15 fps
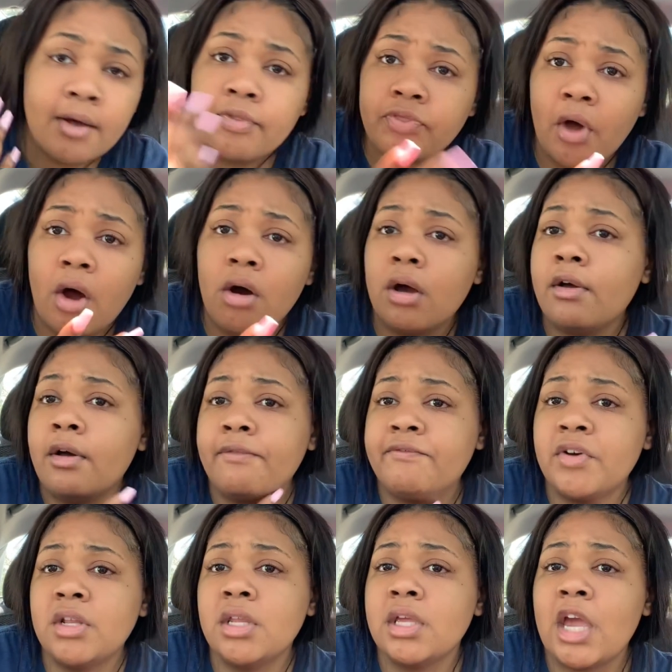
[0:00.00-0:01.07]
thought of
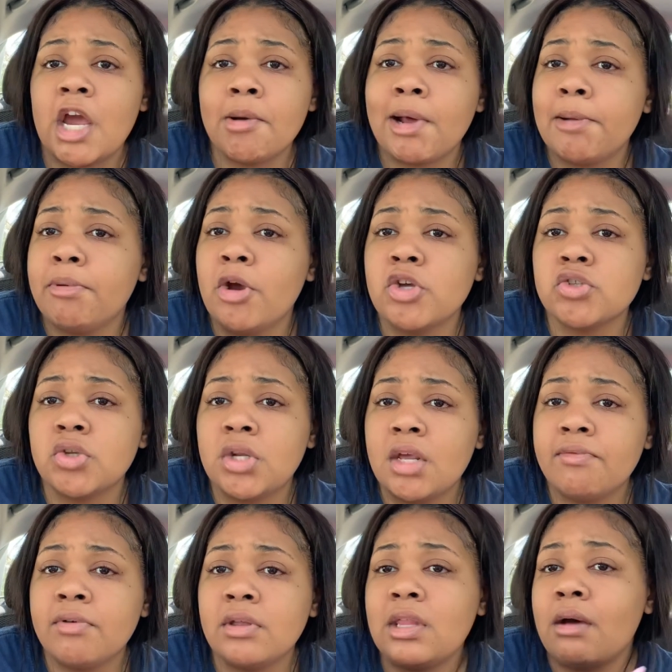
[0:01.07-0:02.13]
feeling. Everybody's parents are
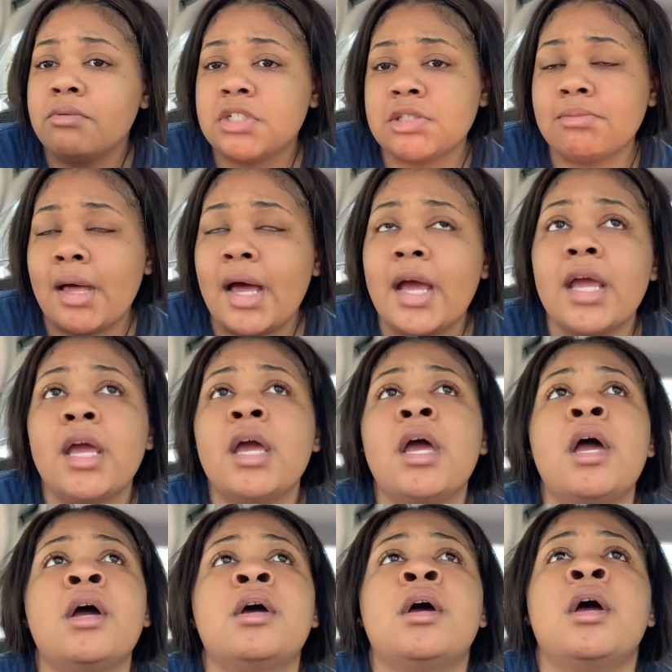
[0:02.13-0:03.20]
different. That was just
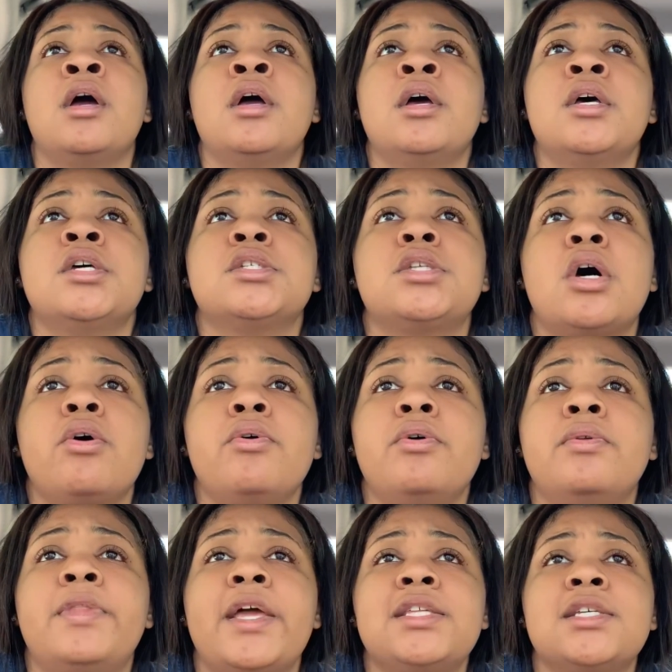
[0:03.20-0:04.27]
mine. So
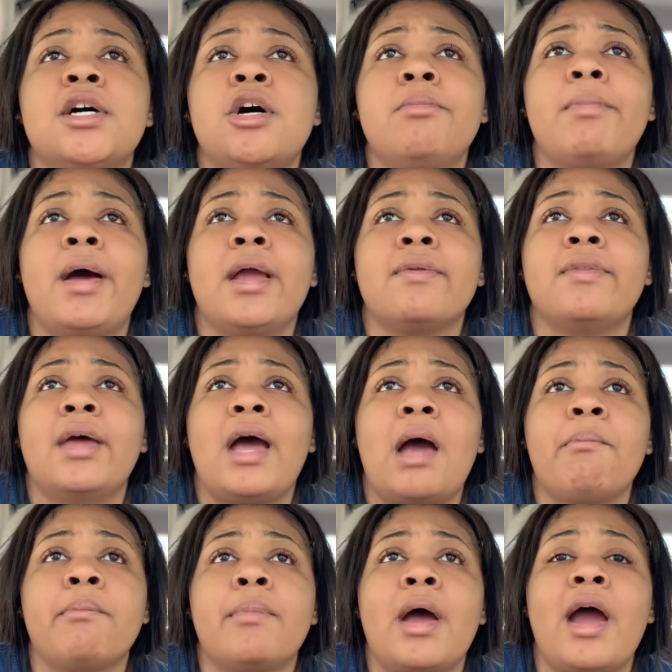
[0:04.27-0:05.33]
they tell Mike that
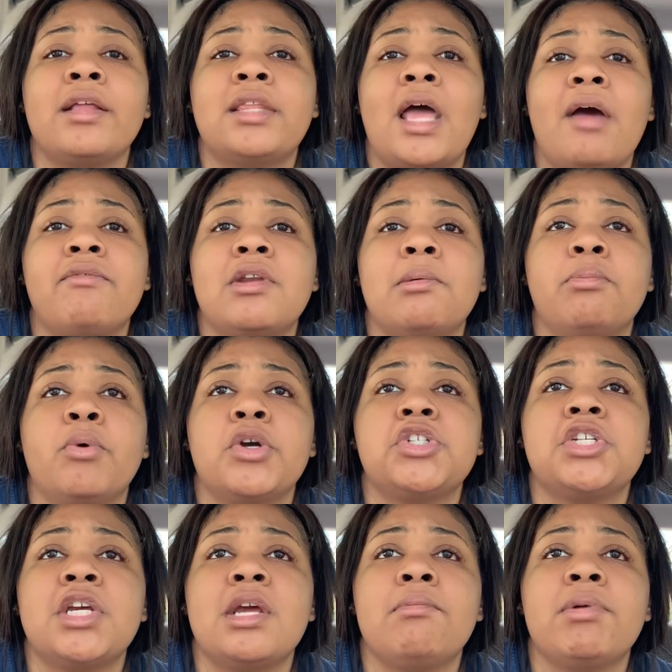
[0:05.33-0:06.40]
I had to have an
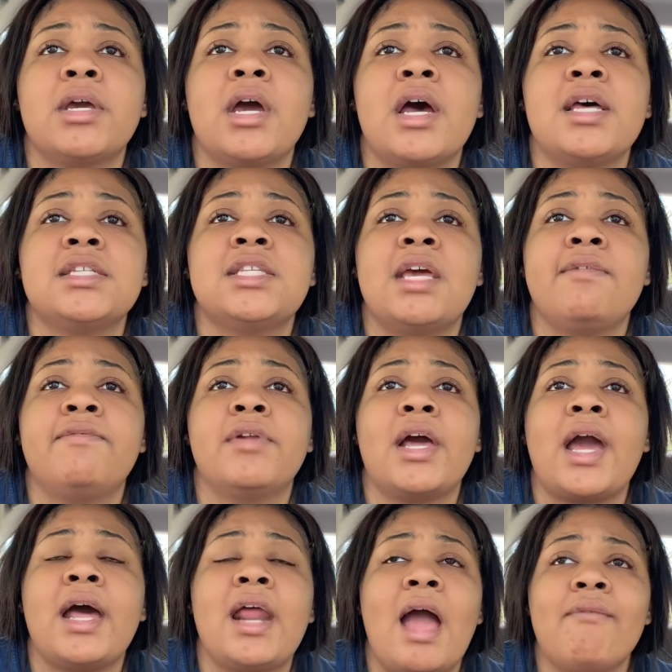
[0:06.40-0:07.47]
abortion because they feel
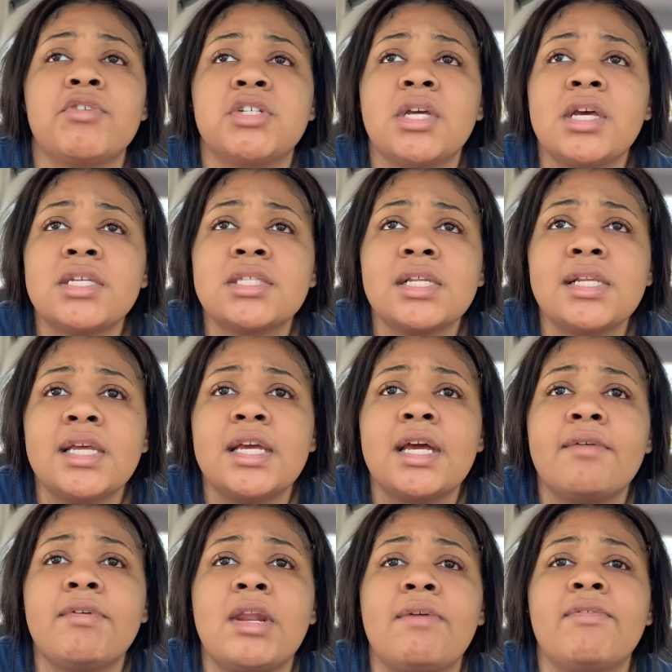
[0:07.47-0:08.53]
like I didn't have a chance to
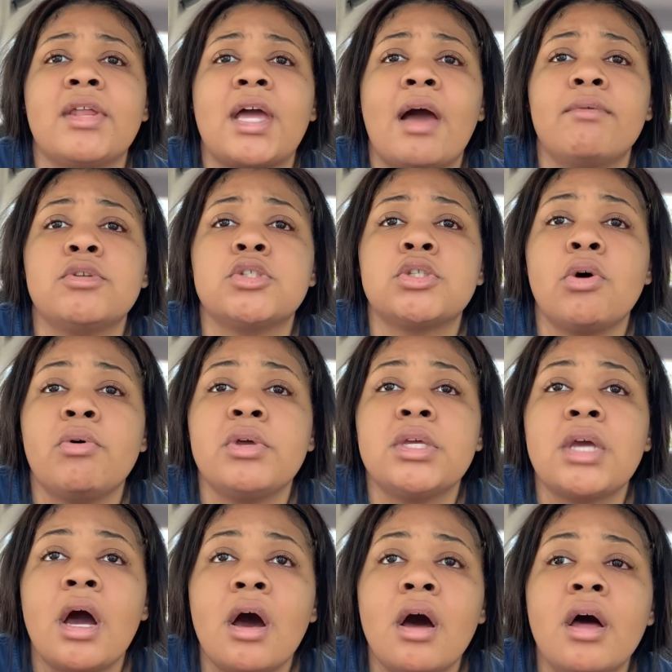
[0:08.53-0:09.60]
live, and they feel like I was so
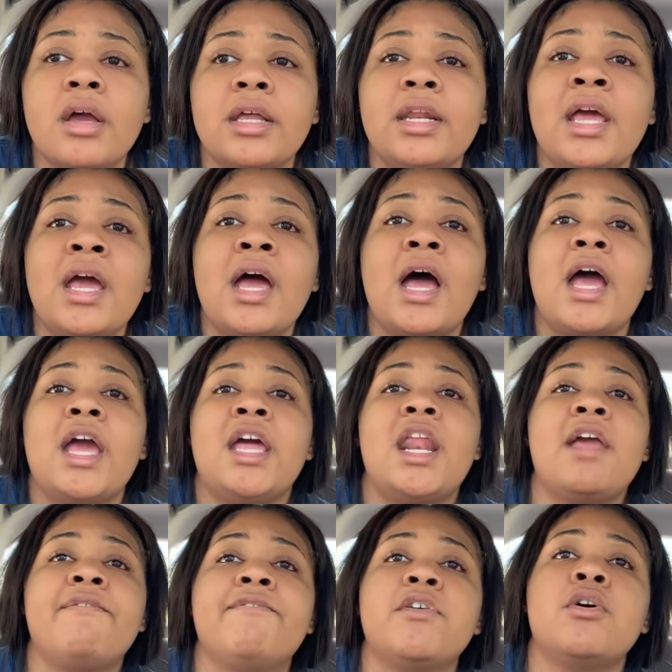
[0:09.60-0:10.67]
young, and
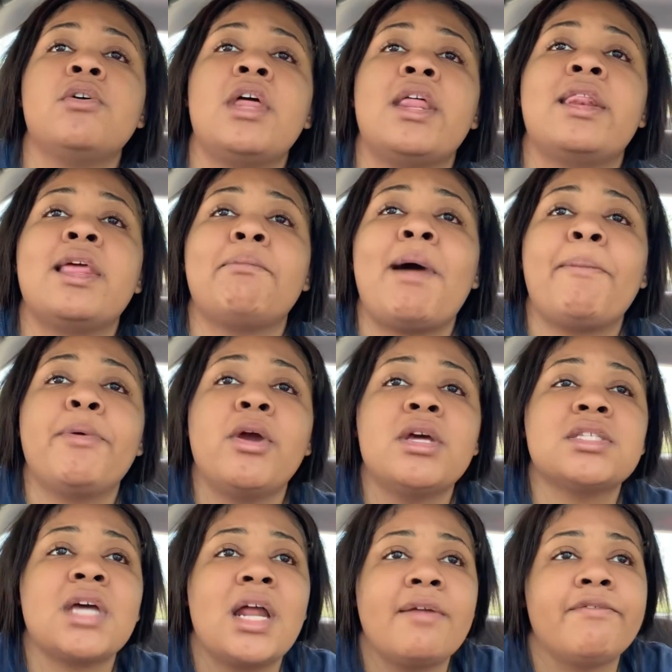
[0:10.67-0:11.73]
they feel my
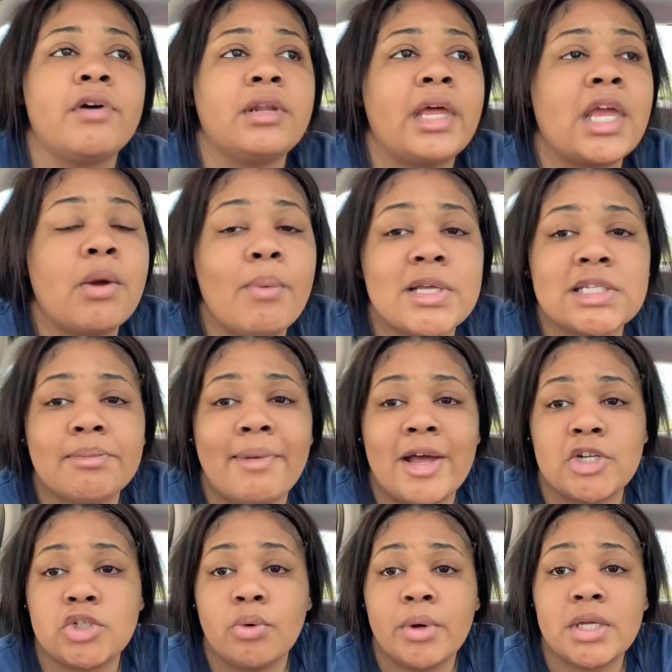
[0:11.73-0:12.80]
parents kind of felt like it wasn't
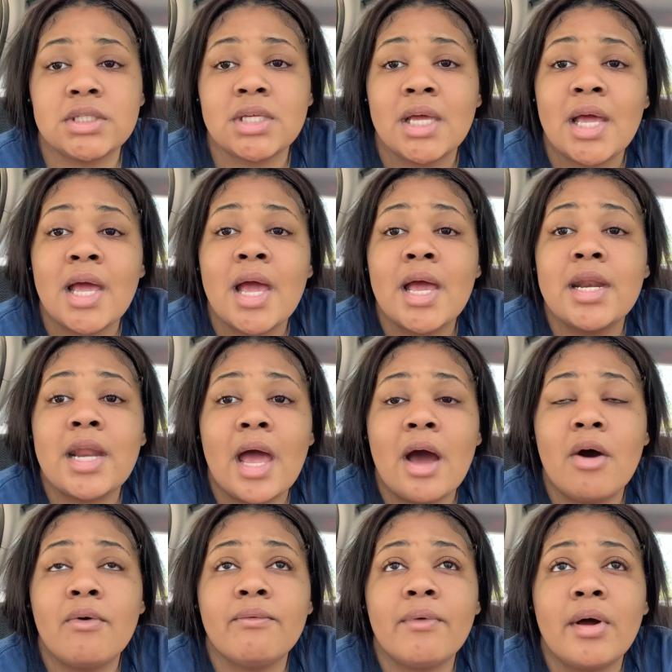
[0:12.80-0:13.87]
my choice.
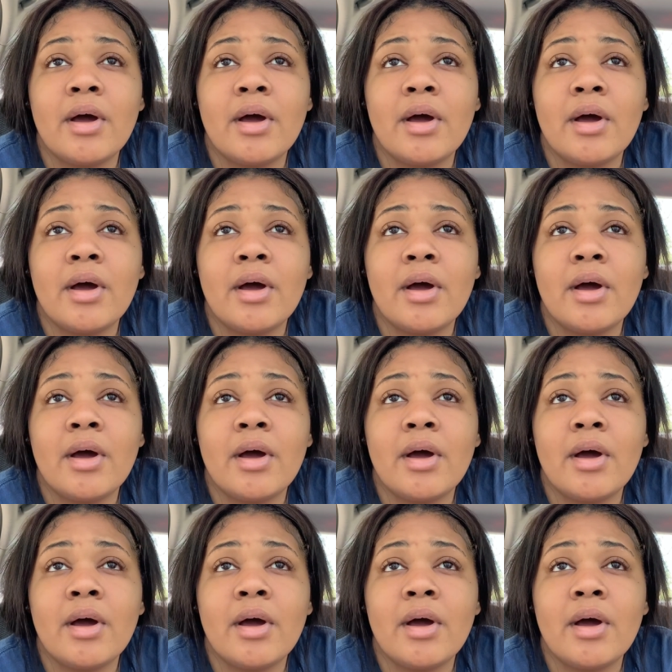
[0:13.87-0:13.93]
Now,